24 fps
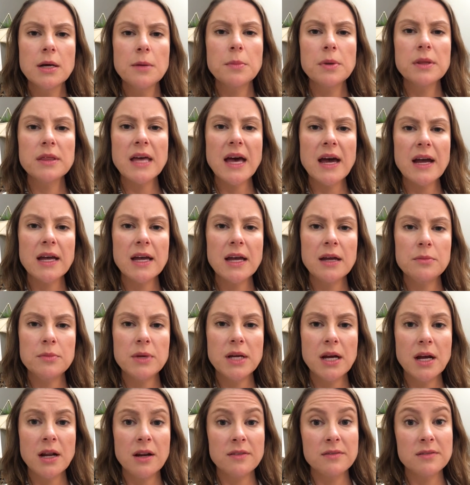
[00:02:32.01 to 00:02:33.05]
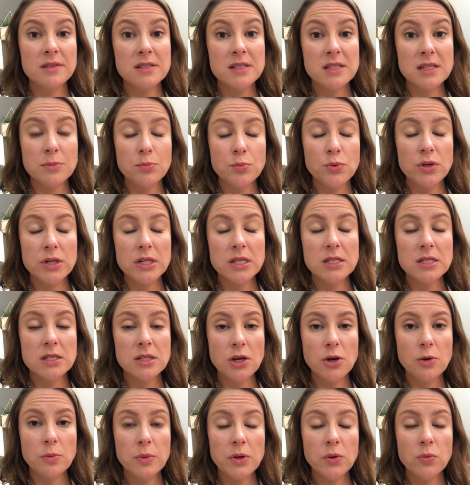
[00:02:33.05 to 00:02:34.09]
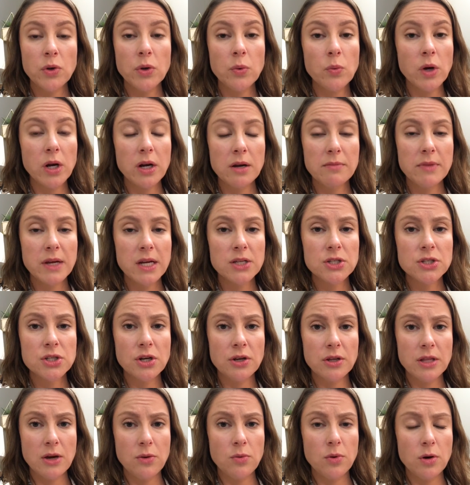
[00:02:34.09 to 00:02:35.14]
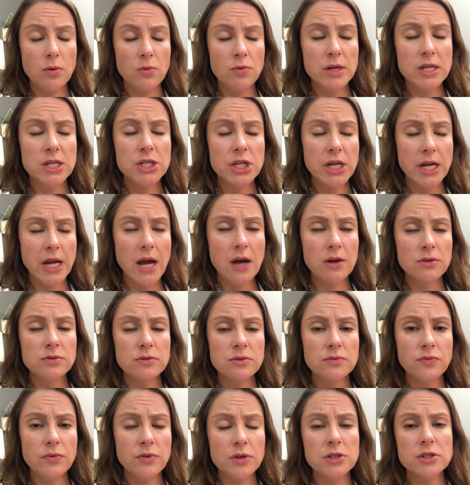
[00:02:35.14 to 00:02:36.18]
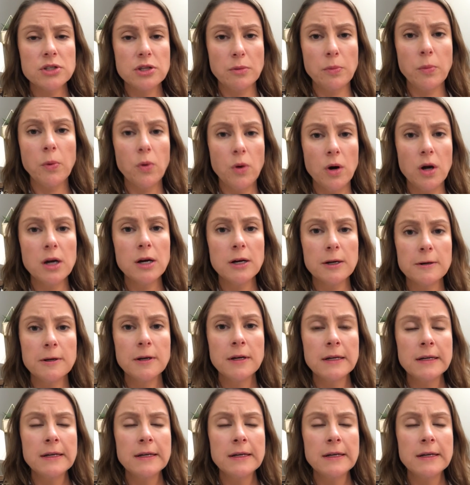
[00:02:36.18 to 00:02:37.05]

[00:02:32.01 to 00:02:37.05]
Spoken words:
but that can be kind of a slippery slope, and we want to make sure that we're reaching out for support.